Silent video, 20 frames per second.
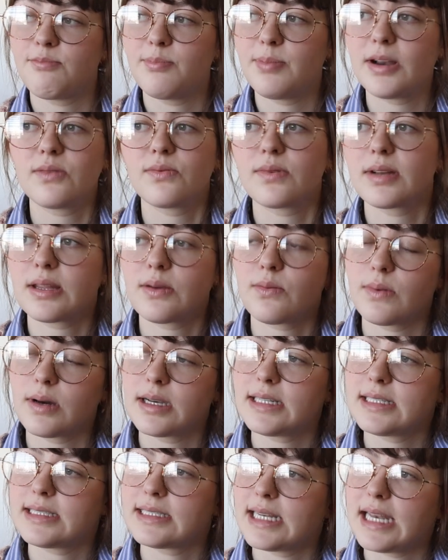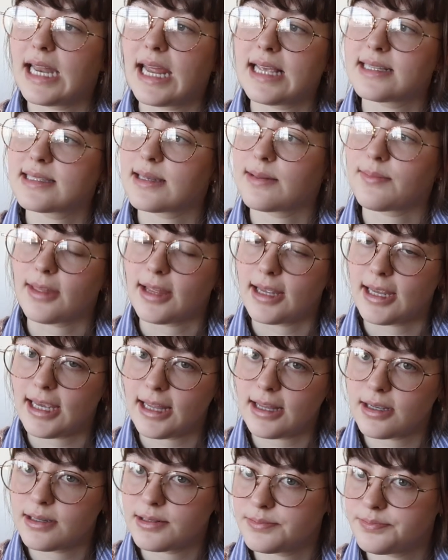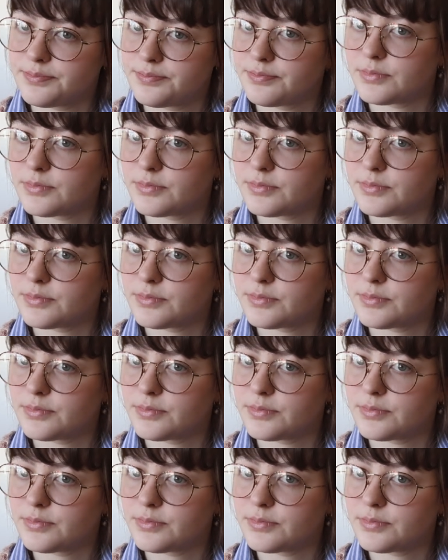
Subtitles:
been really wanting to knit something yellow,